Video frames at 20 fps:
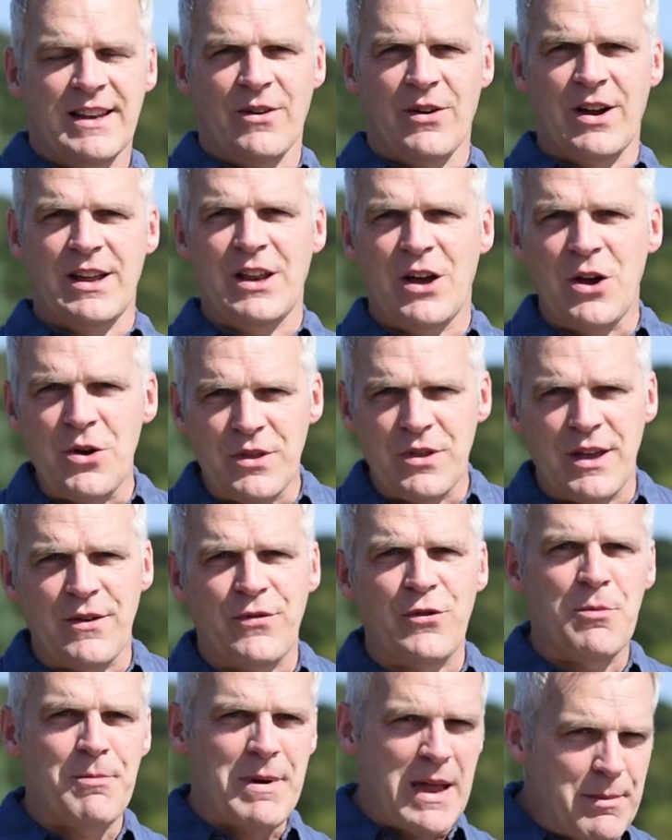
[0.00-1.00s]
Now, I know that
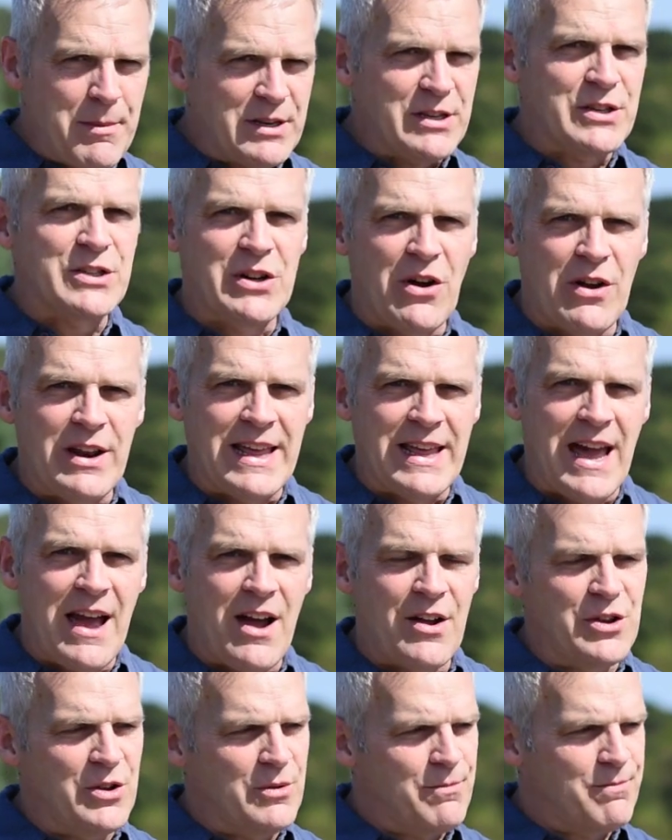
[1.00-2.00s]
if you're maybe just starting
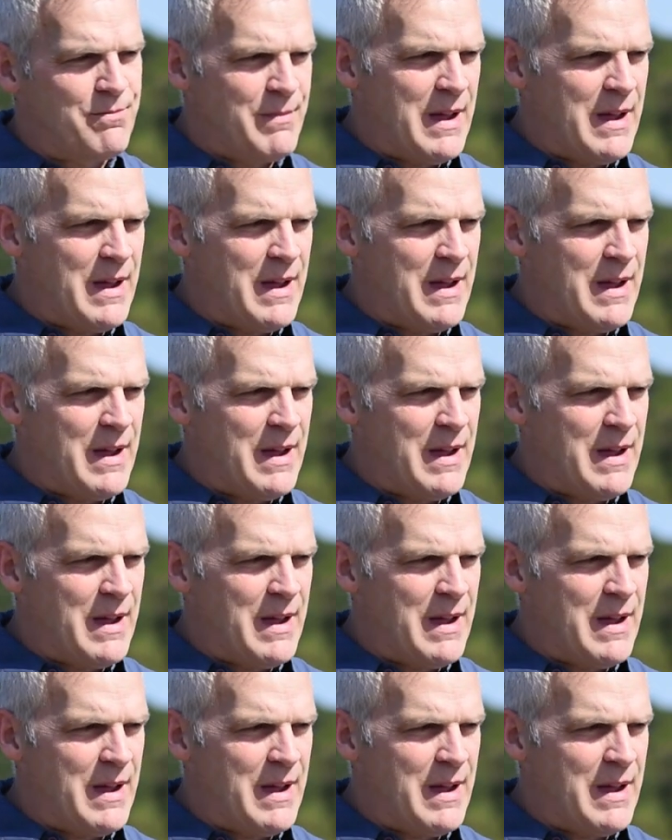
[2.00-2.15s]
out and you're